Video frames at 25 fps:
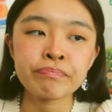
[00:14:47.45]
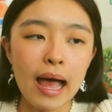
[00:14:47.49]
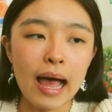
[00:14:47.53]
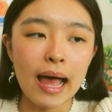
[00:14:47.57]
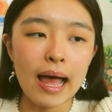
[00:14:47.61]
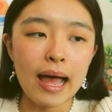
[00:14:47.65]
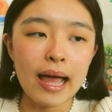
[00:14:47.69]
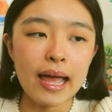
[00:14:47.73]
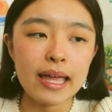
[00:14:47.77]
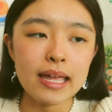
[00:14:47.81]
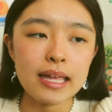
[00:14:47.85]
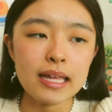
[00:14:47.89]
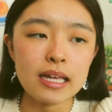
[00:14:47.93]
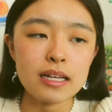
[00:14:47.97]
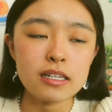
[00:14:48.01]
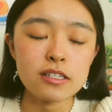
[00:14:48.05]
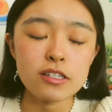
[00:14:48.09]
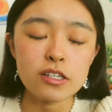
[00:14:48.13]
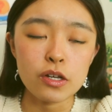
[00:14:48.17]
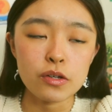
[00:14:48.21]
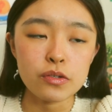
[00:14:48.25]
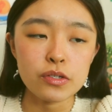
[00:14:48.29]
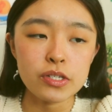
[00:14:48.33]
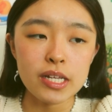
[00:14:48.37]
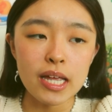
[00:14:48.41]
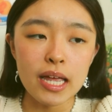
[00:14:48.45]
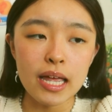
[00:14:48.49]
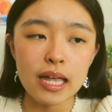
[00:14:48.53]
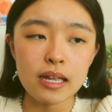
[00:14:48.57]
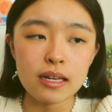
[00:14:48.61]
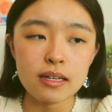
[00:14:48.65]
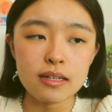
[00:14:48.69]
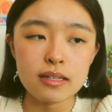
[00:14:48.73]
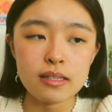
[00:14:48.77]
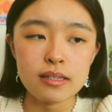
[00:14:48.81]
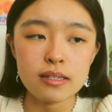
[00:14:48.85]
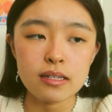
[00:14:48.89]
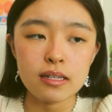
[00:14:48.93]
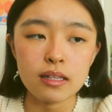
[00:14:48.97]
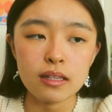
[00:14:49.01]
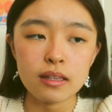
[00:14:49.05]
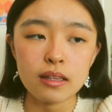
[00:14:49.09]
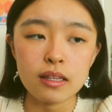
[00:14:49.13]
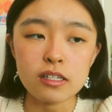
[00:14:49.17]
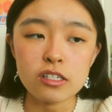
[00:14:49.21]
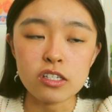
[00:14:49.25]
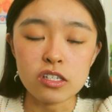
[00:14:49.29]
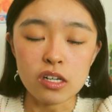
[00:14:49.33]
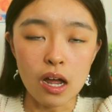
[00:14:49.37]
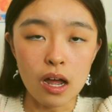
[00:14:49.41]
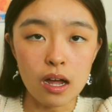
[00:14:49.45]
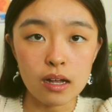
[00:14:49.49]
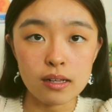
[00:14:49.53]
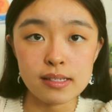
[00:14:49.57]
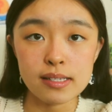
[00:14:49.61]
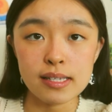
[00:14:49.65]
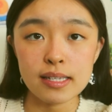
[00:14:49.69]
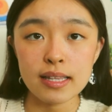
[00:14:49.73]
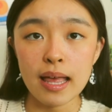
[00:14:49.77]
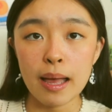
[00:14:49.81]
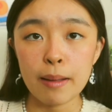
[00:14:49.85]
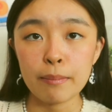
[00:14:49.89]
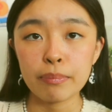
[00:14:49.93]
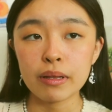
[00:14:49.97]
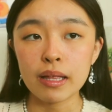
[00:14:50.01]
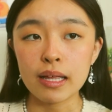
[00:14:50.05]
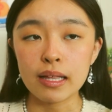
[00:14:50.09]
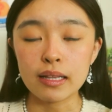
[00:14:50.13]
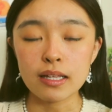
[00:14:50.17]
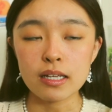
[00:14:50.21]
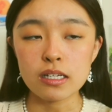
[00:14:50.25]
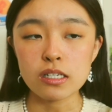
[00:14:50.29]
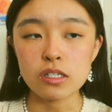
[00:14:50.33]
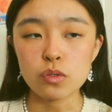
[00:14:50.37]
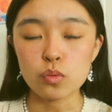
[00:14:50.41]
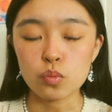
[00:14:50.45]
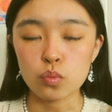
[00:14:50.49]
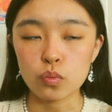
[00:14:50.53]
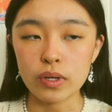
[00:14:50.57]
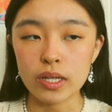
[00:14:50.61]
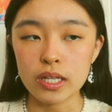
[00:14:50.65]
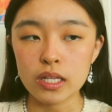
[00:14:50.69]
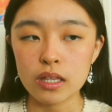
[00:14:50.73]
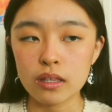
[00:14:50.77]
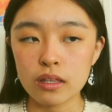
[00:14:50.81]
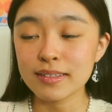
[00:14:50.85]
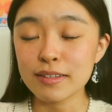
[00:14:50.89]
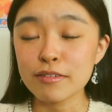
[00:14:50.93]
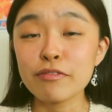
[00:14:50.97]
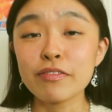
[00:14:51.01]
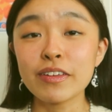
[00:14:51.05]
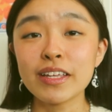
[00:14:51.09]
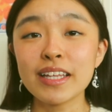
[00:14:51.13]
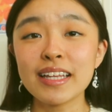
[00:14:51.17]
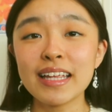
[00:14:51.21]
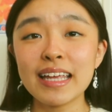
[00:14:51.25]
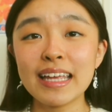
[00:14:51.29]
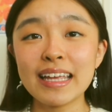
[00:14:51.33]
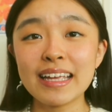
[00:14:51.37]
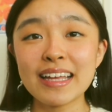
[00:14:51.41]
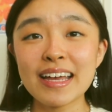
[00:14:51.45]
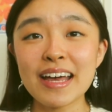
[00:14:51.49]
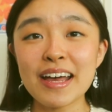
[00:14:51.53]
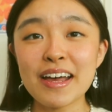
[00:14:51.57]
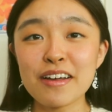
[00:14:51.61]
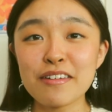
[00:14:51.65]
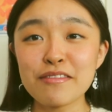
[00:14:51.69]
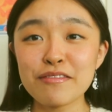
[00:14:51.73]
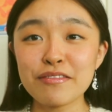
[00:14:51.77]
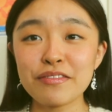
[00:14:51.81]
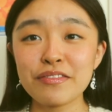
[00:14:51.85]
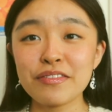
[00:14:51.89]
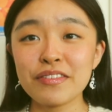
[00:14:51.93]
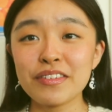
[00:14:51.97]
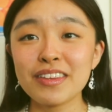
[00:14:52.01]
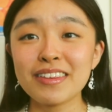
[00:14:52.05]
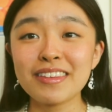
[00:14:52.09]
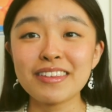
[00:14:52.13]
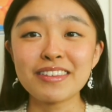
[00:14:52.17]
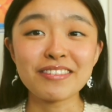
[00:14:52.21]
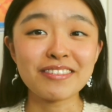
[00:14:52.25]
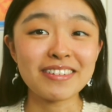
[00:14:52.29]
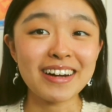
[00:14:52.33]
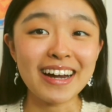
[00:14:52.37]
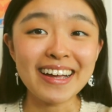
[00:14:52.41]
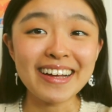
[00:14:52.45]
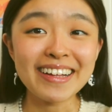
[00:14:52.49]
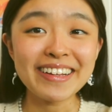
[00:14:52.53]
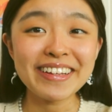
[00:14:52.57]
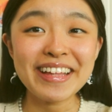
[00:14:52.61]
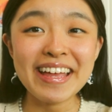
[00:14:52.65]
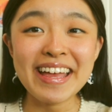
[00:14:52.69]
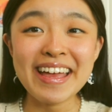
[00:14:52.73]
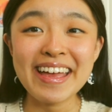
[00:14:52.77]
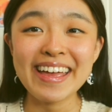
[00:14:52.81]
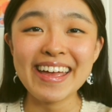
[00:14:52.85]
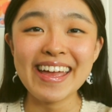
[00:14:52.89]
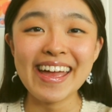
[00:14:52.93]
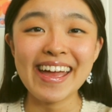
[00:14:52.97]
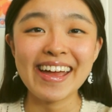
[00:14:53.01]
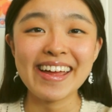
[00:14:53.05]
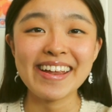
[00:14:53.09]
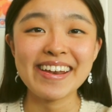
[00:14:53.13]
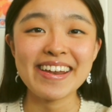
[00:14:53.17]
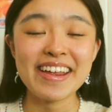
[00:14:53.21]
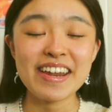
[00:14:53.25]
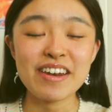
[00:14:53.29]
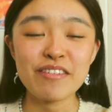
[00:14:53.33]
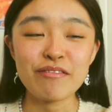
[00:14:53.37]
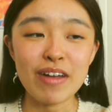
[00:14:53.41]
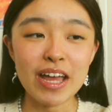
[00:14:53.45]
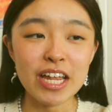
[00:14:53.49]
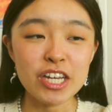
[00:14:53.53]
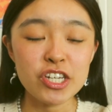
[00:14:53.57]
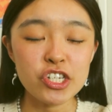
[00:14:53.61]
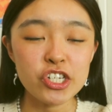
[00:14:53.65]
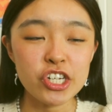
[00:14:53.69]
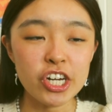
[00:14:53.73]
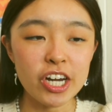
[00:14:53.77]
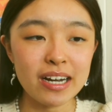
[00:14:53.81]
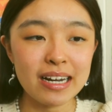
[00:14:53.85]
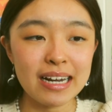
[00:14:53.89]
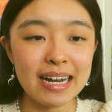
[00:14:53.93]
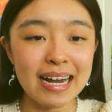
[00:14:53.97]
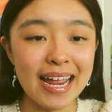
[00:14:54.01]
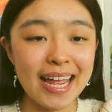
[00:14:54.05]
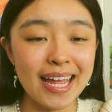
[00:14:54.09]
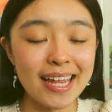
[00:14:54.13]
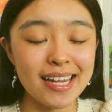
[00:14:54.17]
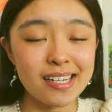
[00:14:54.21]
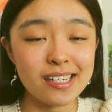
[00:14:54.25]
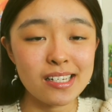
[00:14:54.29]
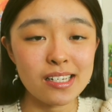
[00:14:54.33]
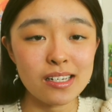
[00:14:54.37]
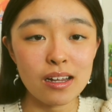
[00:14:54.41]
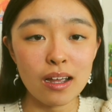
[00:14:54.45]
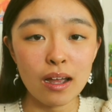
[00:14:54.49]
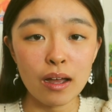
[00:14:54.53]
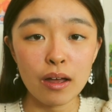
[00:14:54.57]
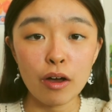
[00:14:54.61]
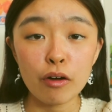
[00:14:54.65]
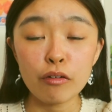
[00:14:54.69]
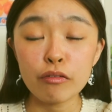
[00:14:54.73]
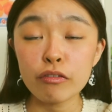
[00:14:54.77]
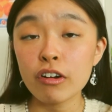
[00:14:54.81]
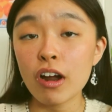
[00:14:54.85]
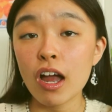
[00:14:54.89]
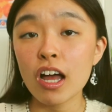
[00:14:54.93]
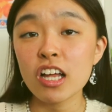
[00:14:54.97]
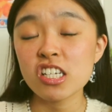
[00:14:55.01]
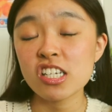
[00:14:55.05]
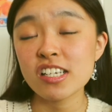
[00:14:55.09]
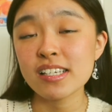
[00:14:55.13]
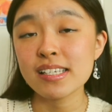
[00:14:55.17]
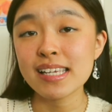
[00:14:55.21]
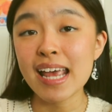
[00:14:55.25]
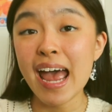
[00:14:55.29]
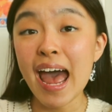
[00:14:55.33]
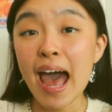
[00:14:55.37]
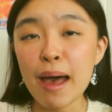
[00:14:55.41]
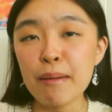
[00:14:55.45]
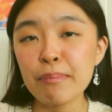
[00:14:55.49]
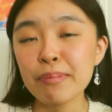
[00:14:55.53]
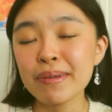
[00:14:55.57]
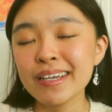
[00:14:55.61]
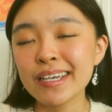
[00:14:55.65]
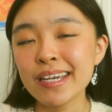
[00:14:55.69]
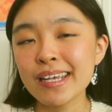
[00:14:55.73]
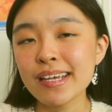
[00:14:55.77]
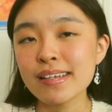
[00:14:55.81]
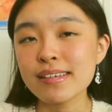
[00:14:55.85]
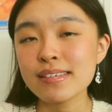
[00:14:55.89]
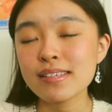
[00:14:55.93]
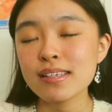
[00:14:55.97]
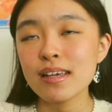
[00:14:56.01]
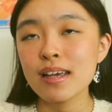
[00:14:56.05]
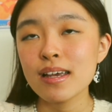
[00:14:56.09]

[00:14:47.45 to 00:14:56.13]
I associate the songs in that playlist with the feeling of thrill and adventure and overall just happiness.